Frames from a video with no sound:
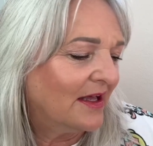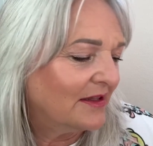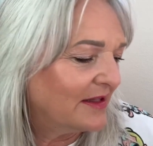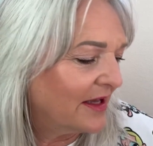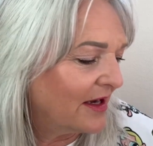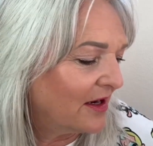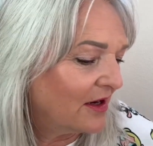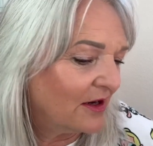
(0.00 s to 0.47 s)

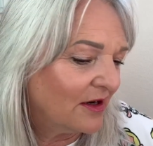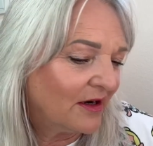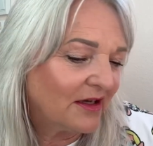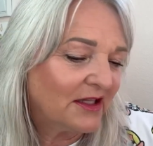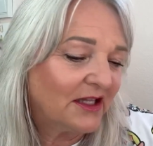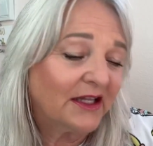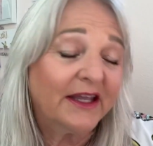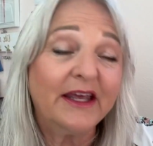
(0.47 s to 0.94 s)
They're
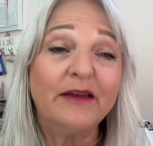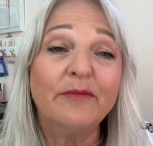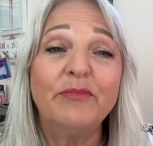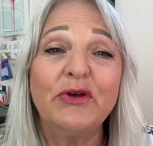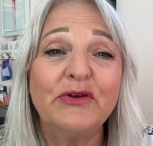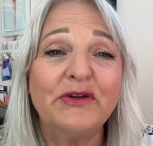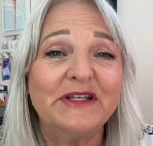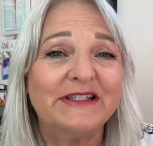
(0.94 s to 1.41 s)
clean
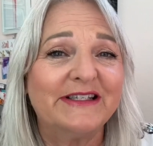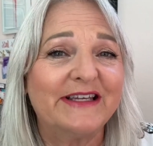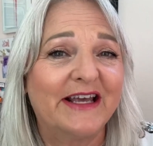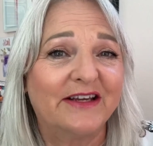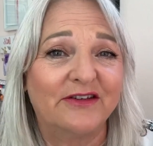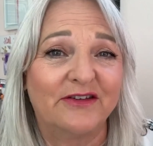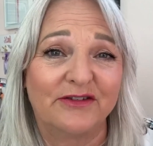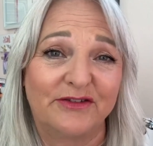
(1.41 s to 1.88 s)
beauty
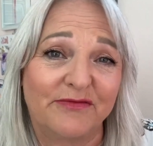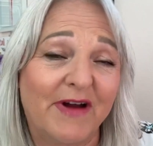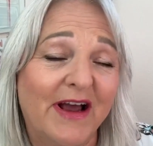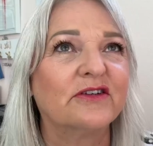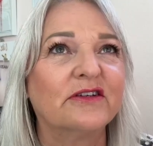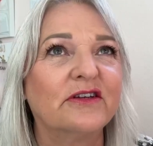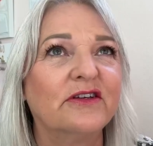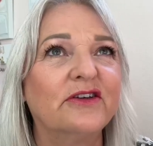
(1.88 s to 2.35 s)
standards,
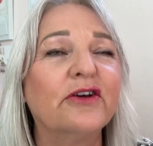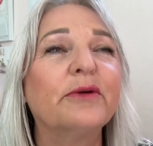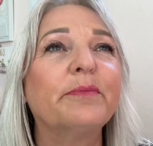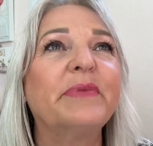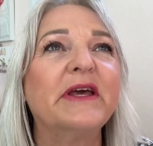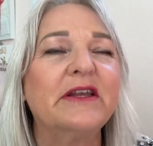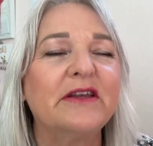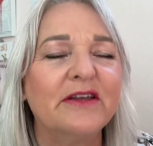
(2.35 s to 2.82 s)
right?
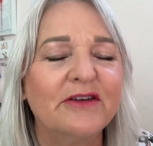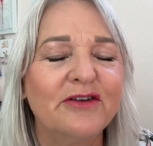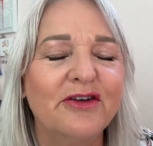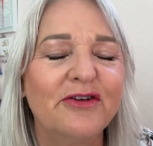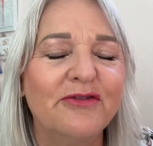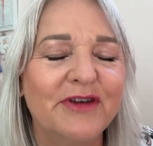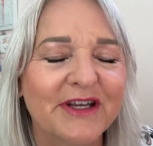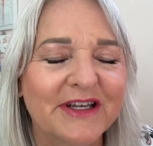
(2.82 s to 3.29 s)
European
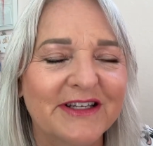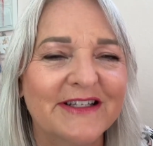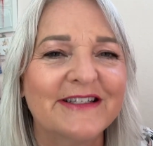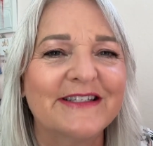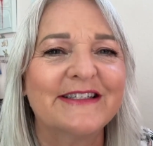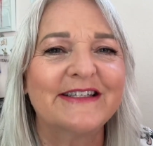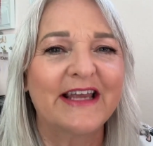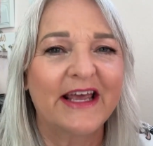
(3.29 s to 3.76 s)
Union
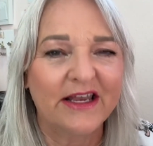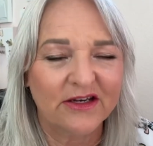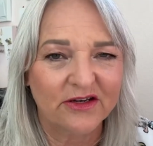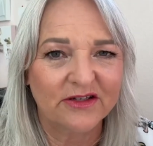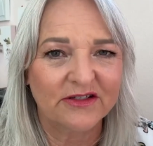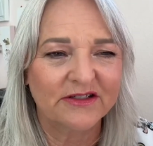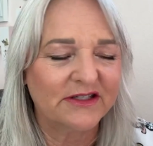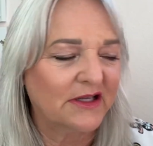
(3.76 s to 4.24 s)

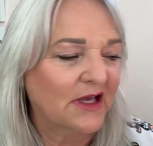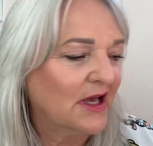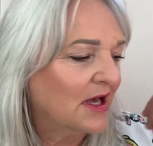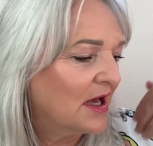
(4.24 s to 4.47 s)
standards.